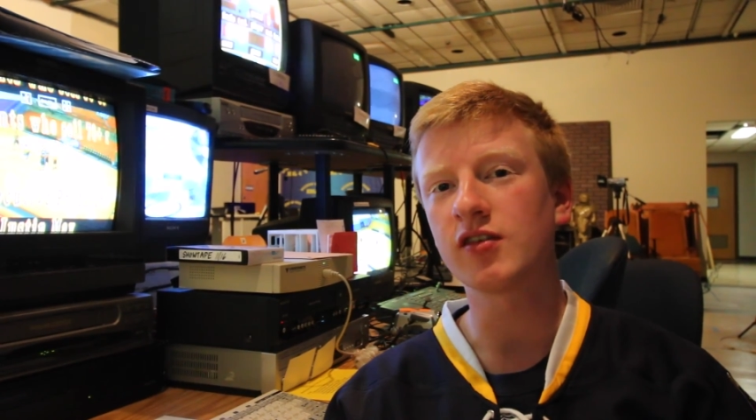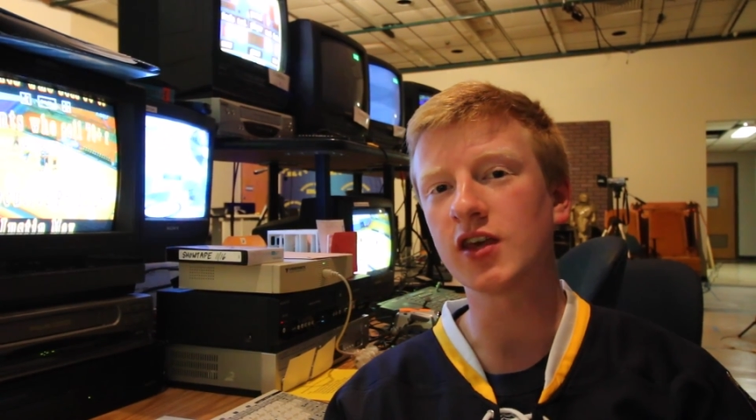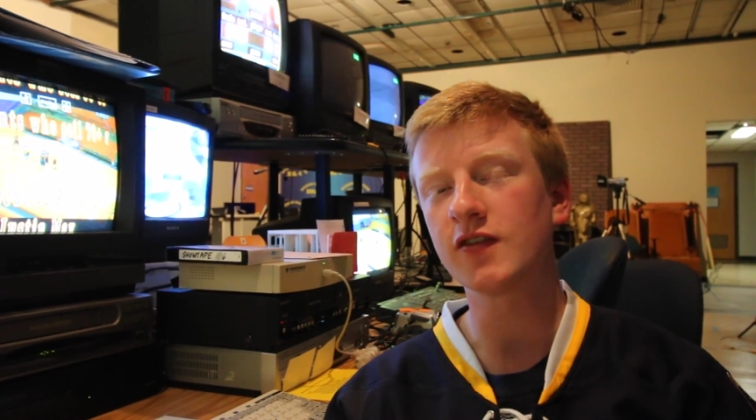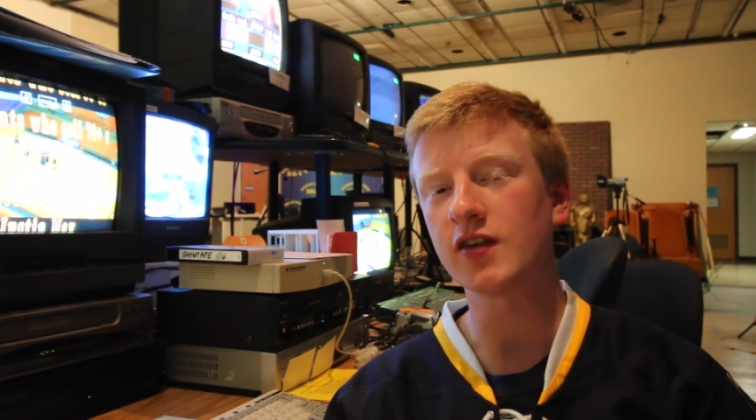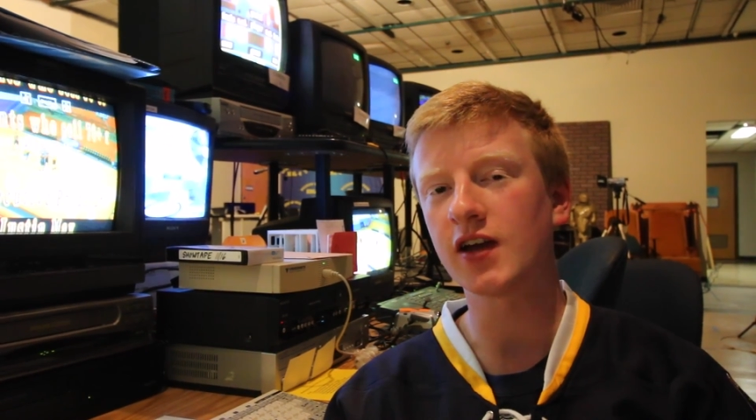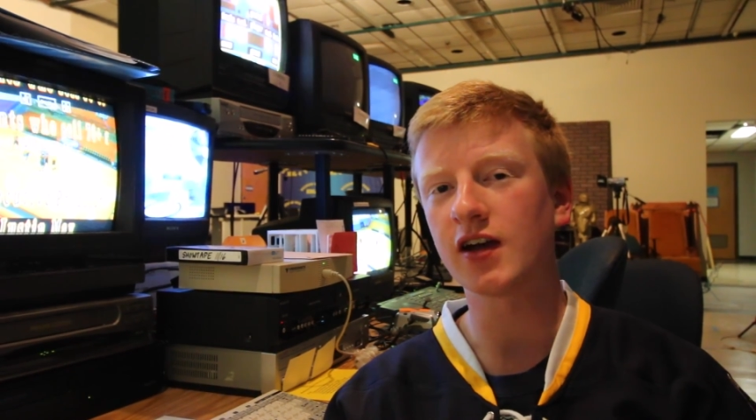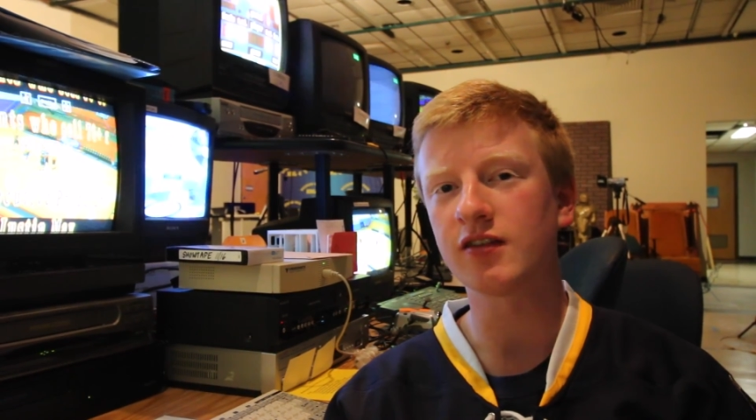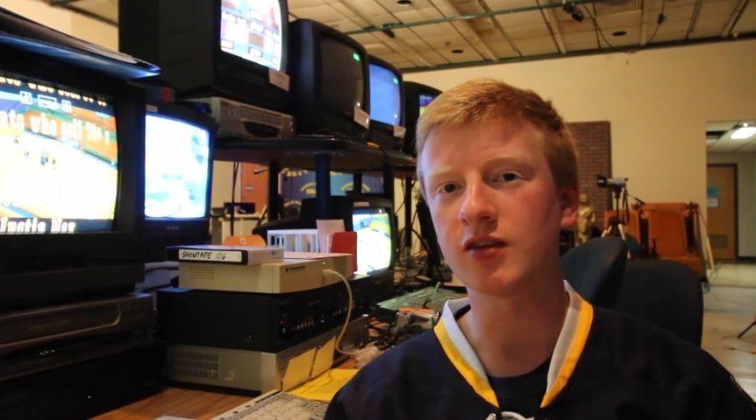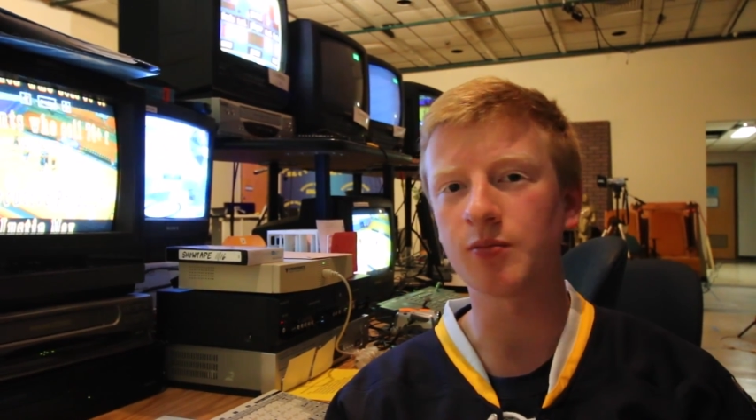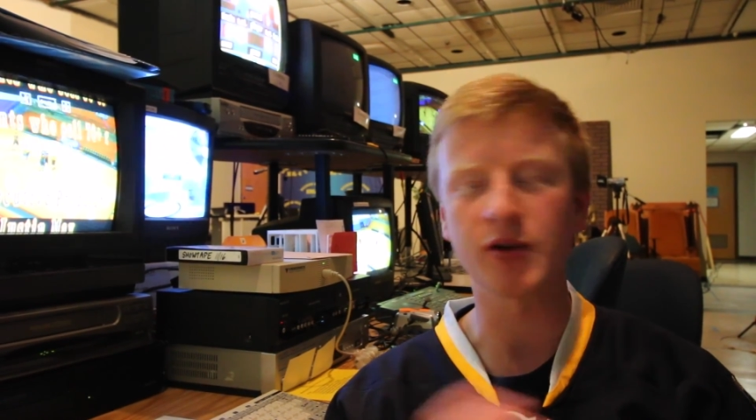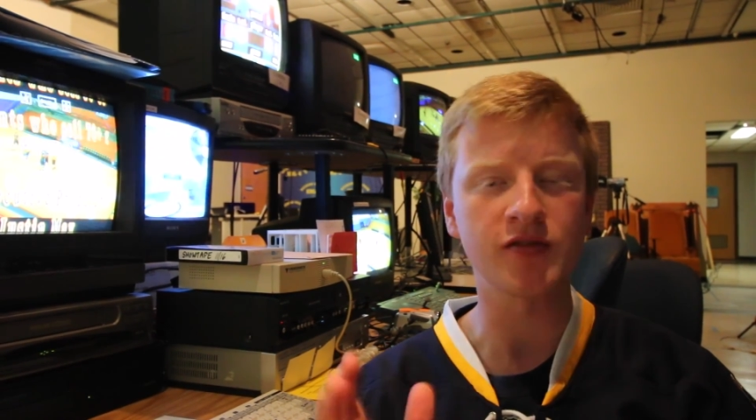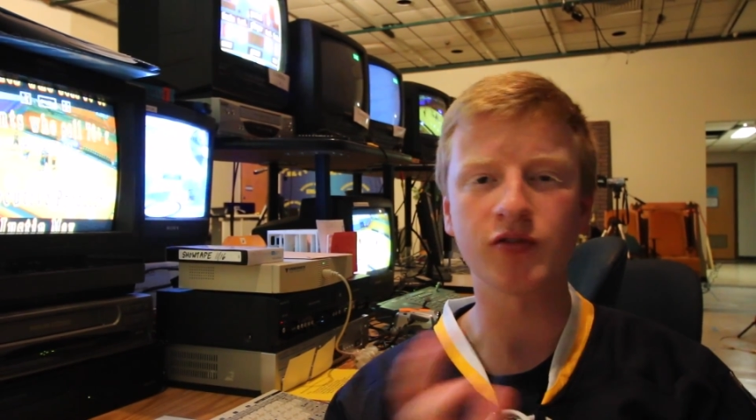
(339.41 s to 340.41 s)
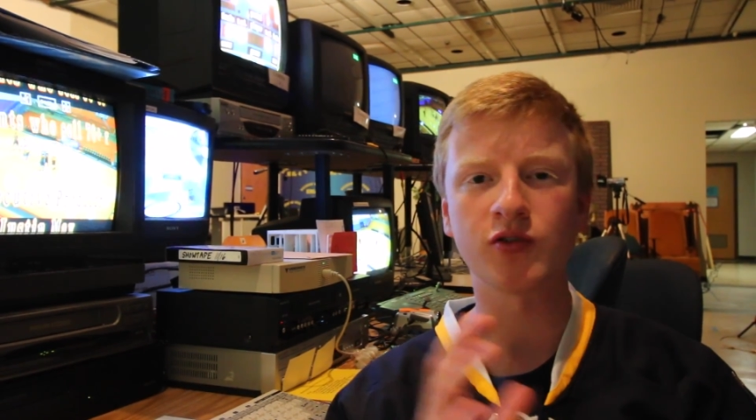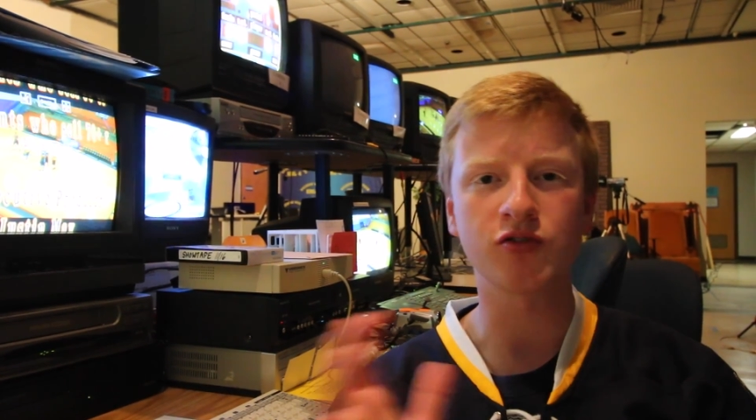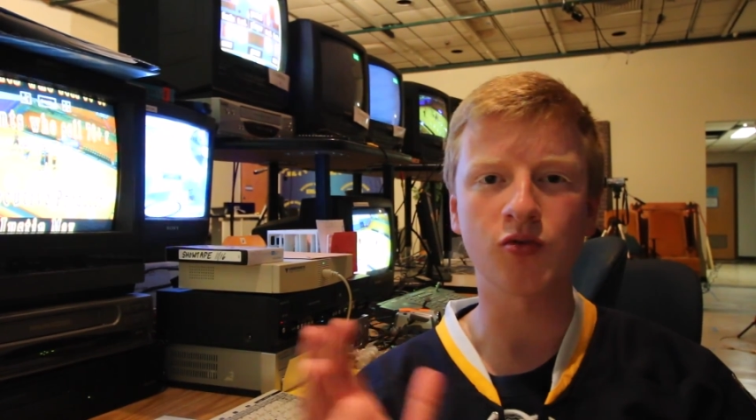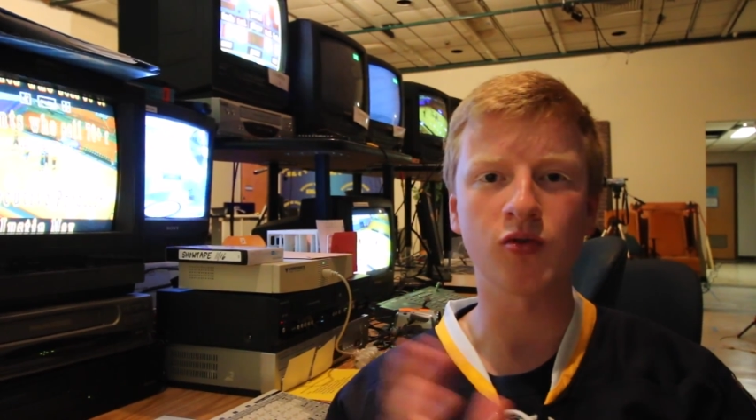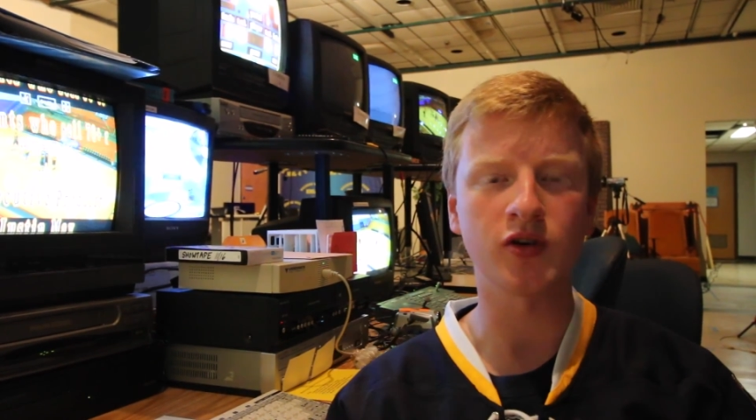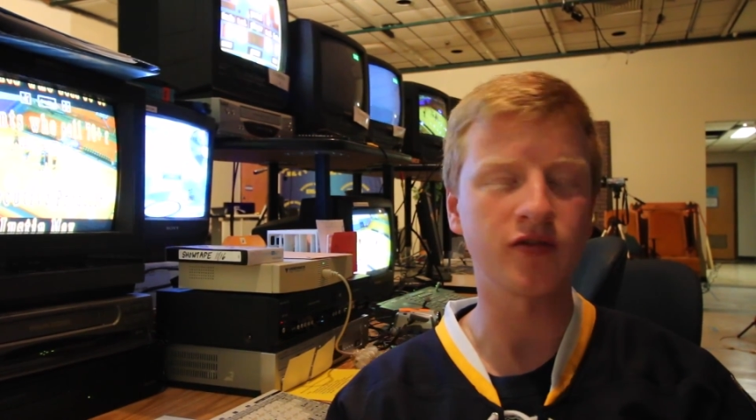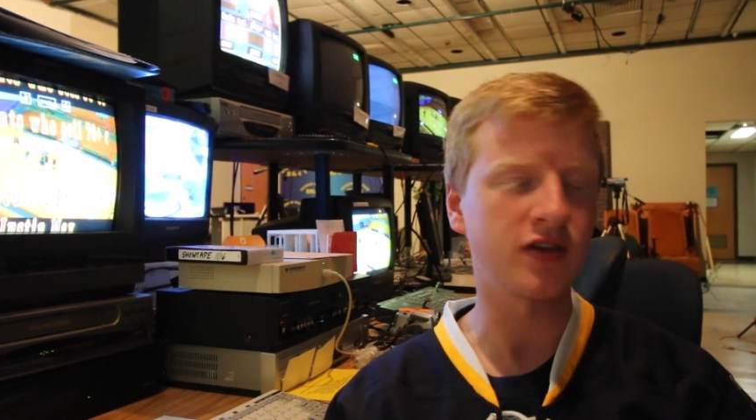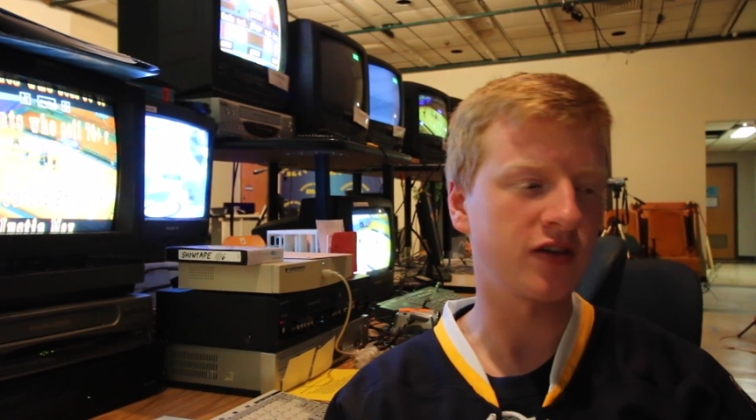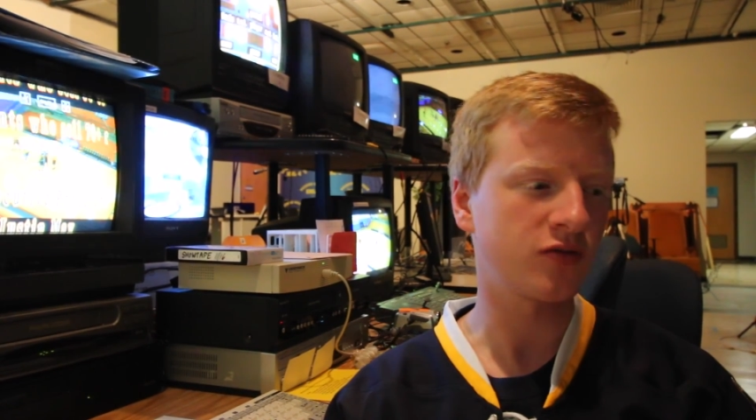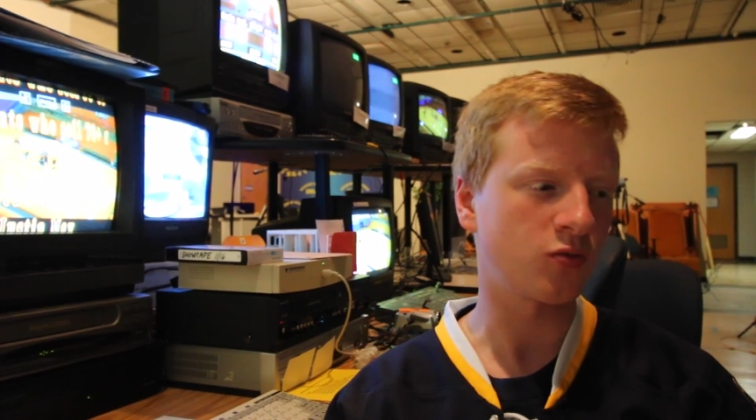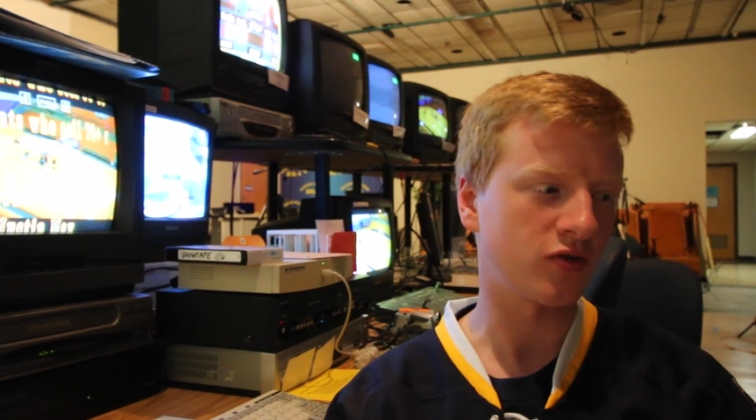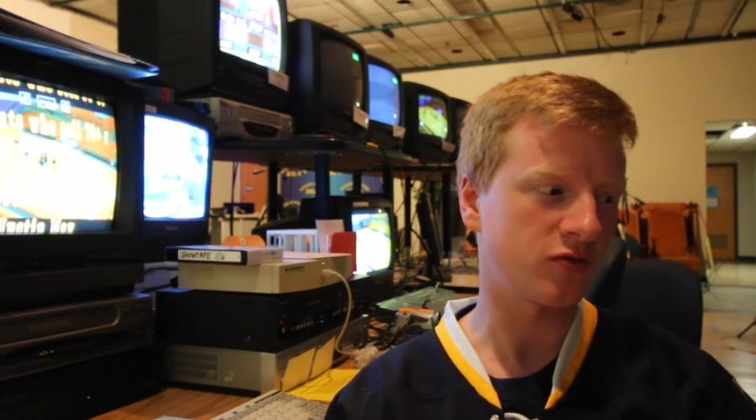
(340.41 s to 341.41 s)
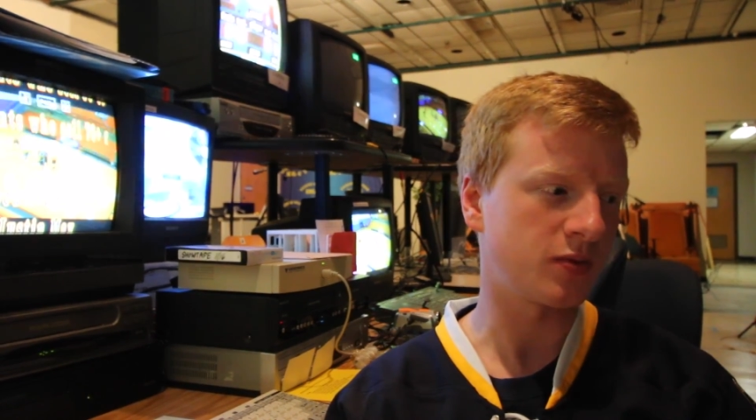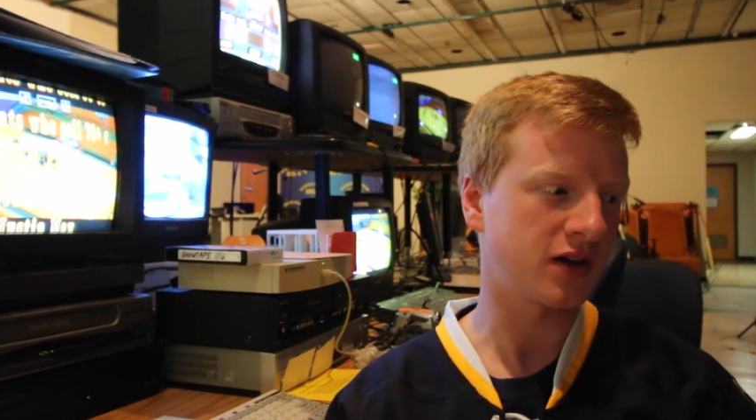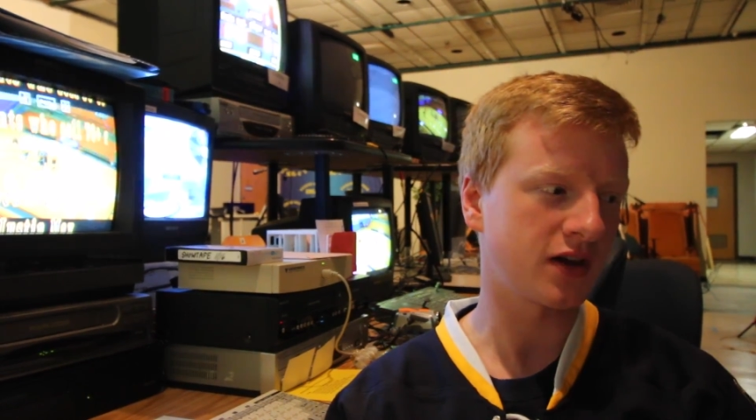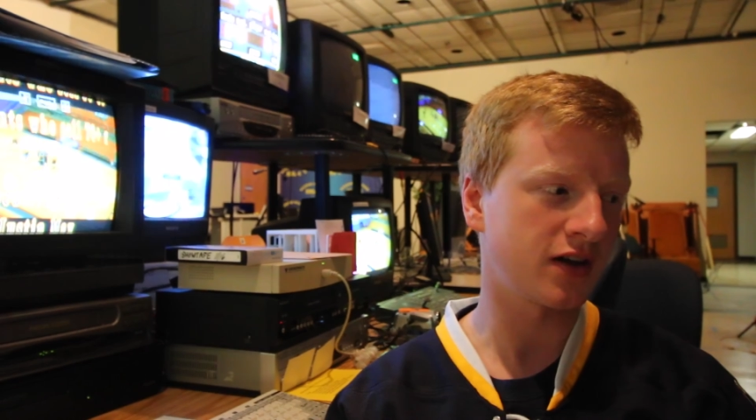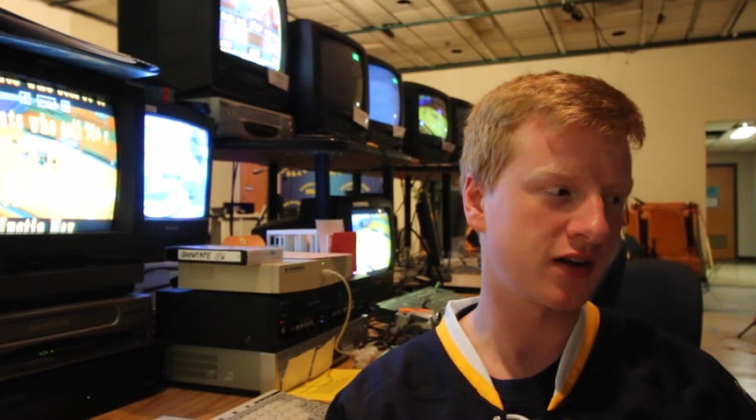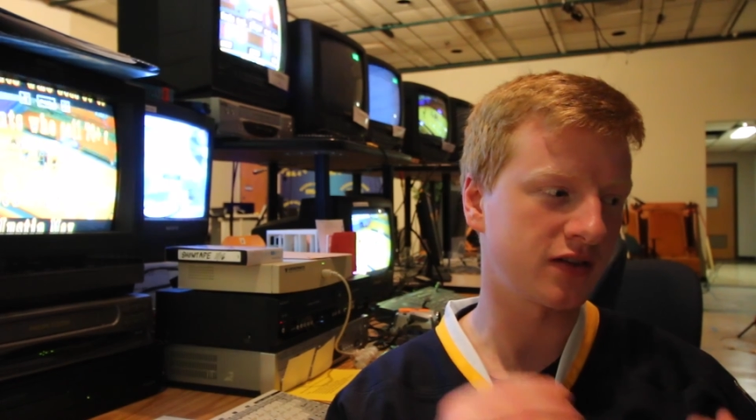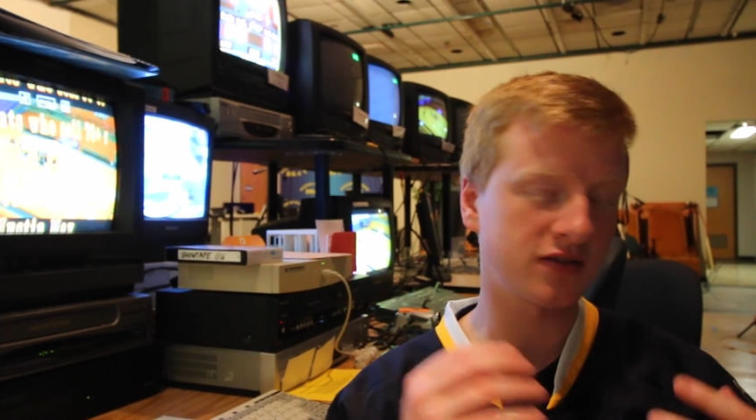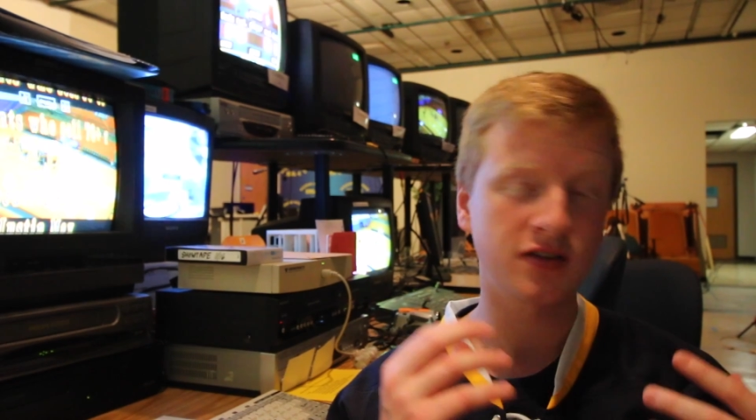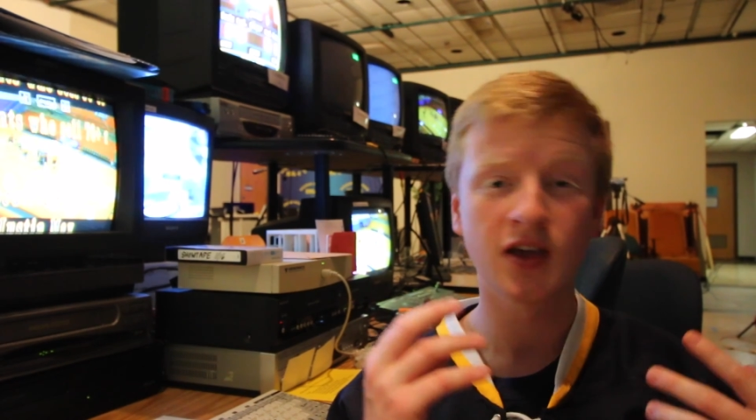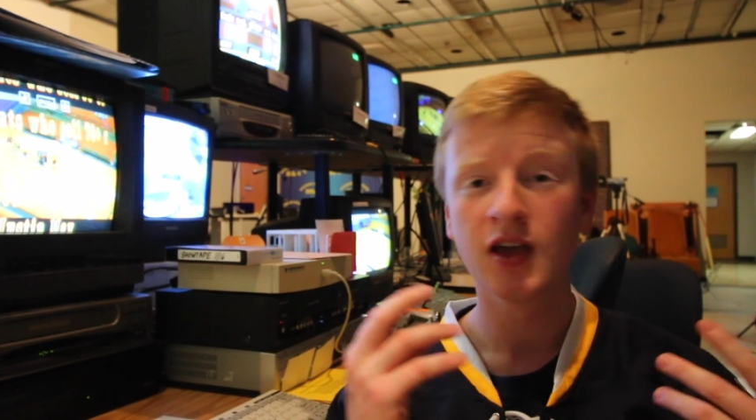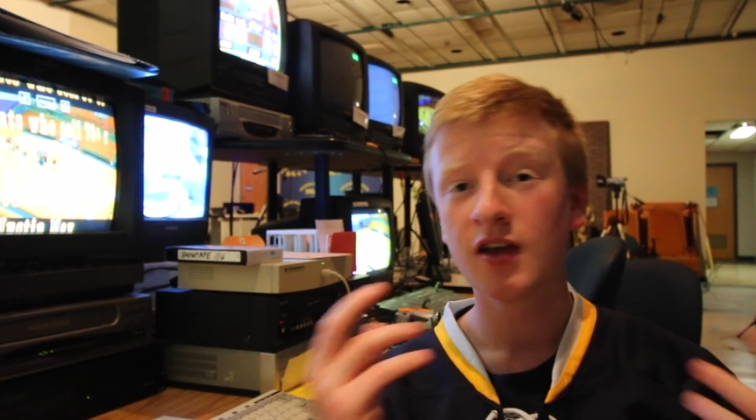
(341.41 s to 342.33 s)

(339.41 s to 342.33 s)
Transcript: to give you guys a brief little tour of this was because